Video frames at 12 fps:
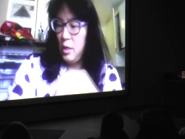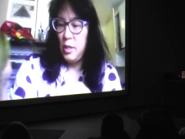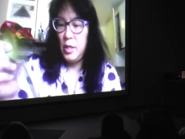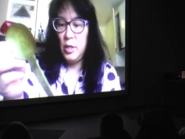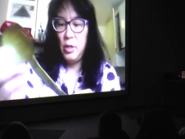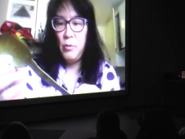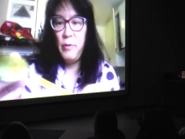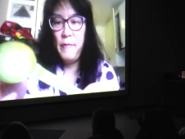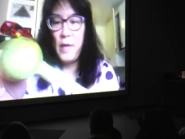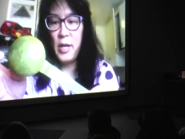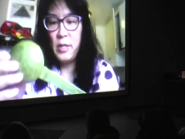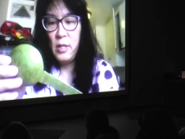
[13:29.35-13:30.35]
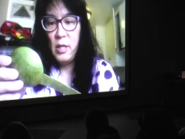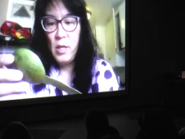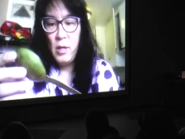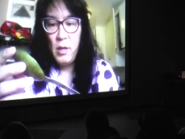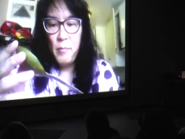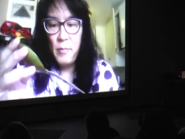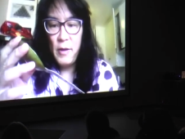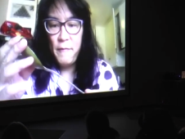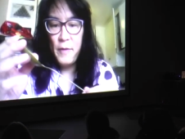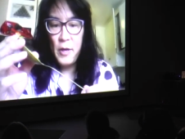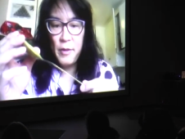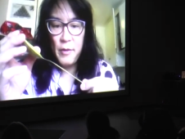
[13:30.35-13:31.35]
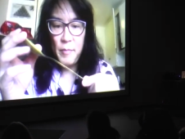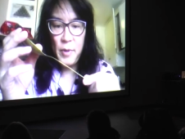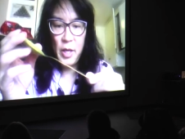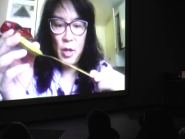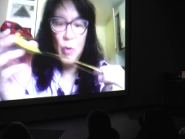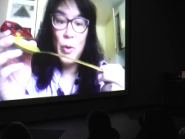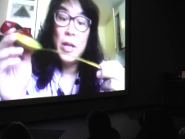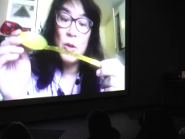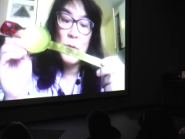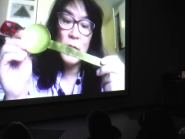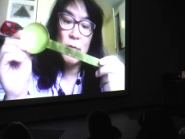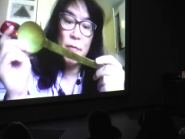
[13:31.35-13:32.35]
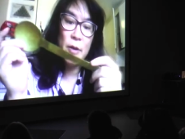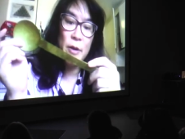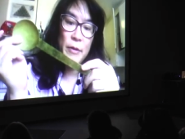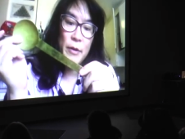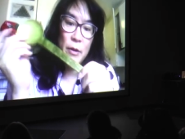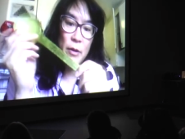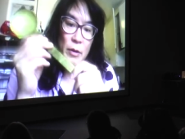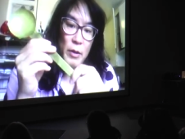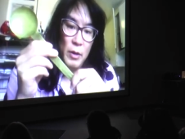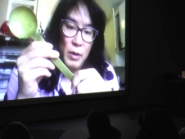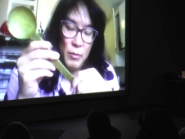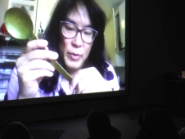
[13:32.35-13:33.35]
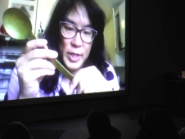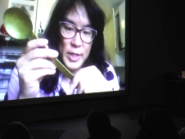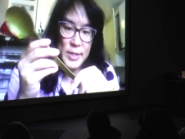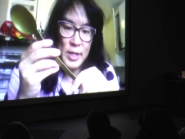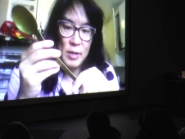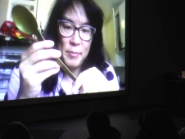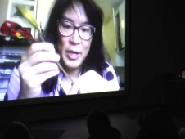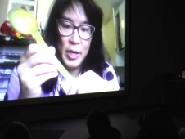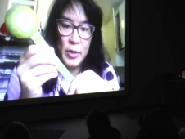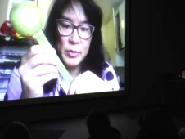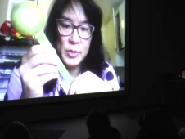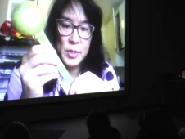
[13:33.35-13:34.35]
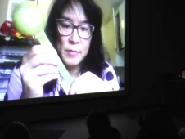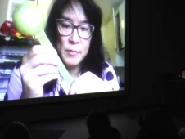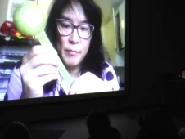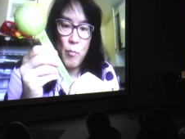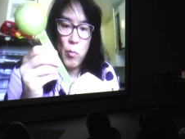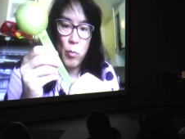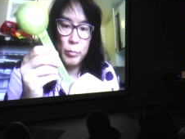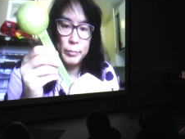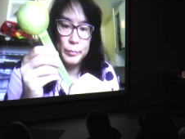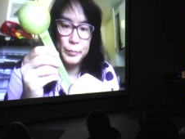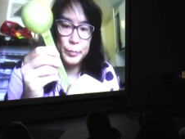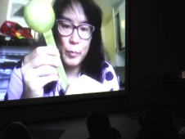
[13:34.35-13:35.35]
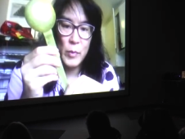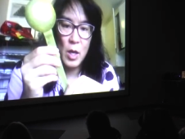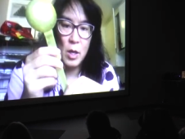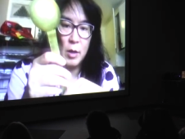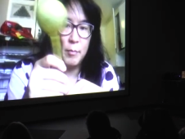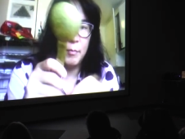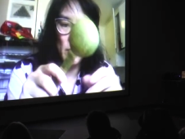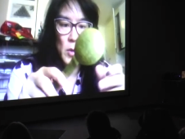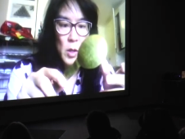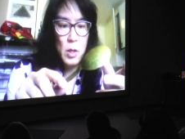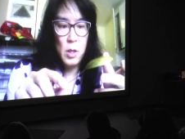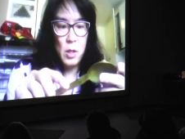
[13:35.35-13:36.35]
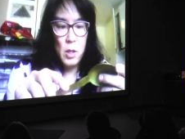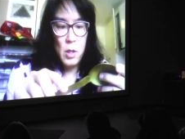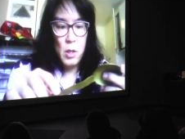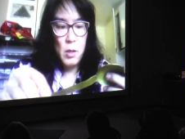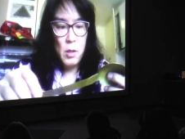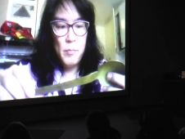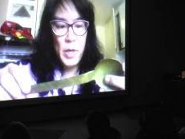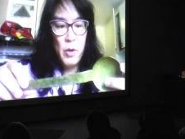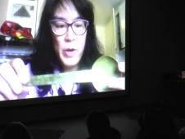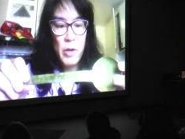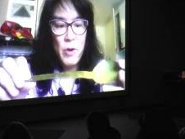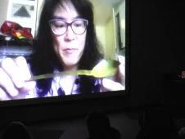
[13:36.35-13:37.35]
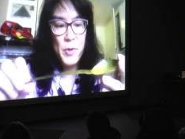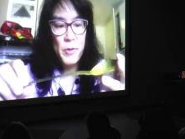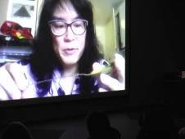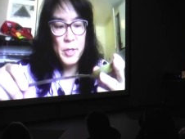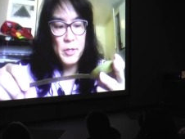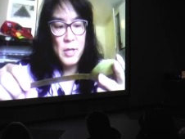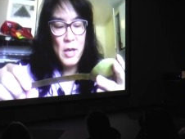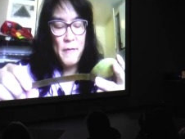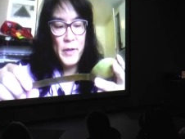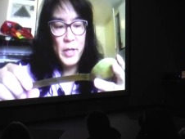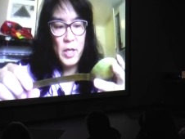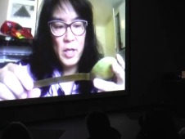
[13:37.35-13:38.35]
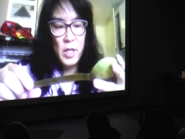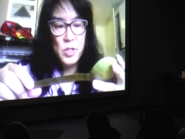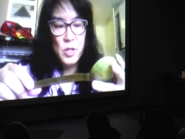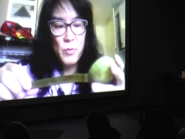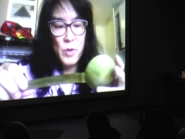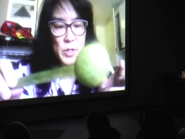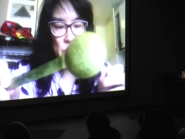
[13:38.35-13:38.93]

You know, we've got my father, my great-grandfather, when he set up house, um, my great-grandmother didn't have any kitchenware, so